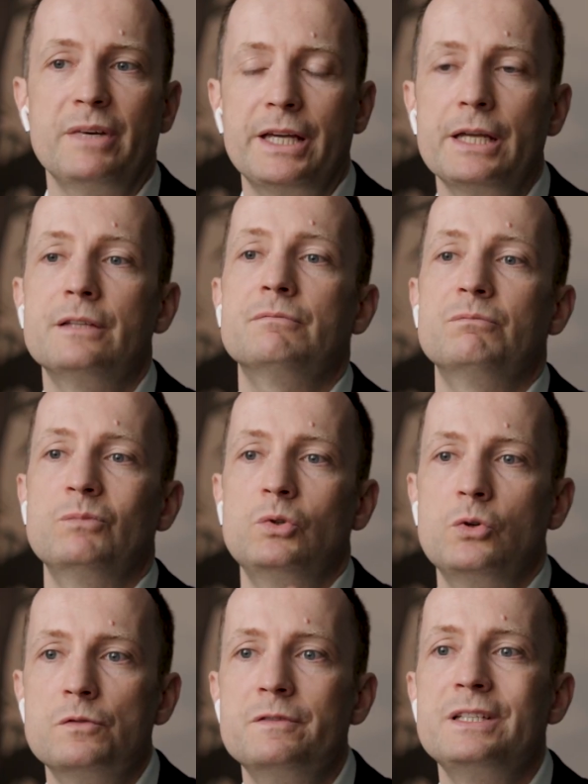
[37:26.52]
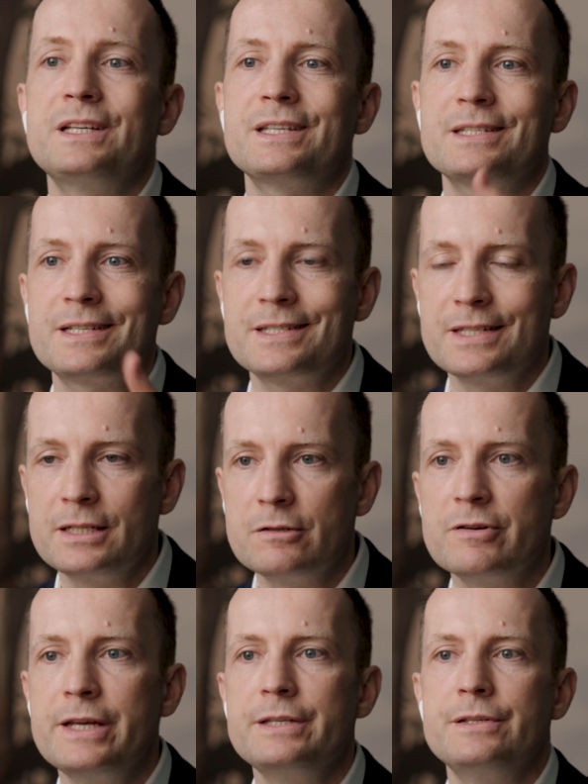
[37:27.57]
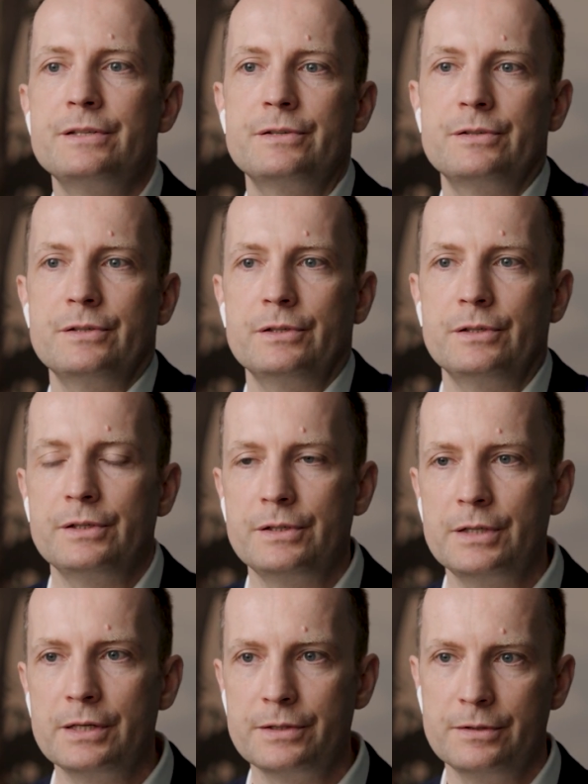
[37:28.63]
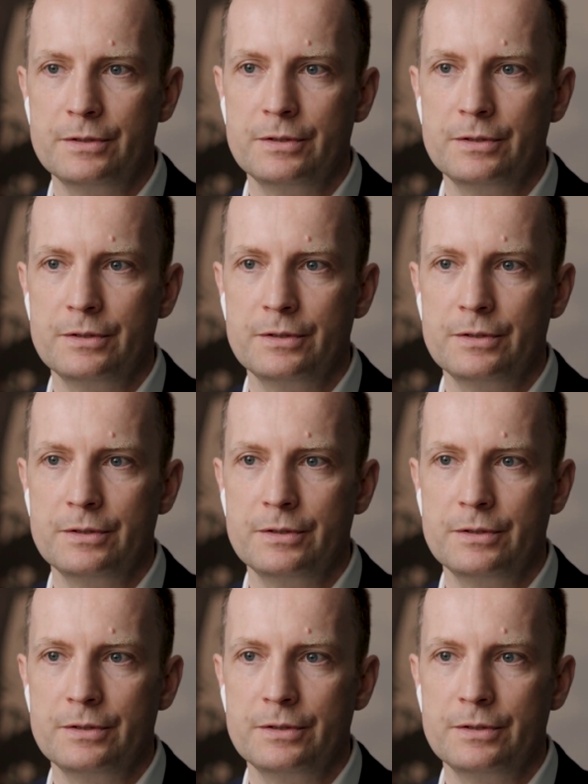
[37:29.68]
again, COVID has accelerated that.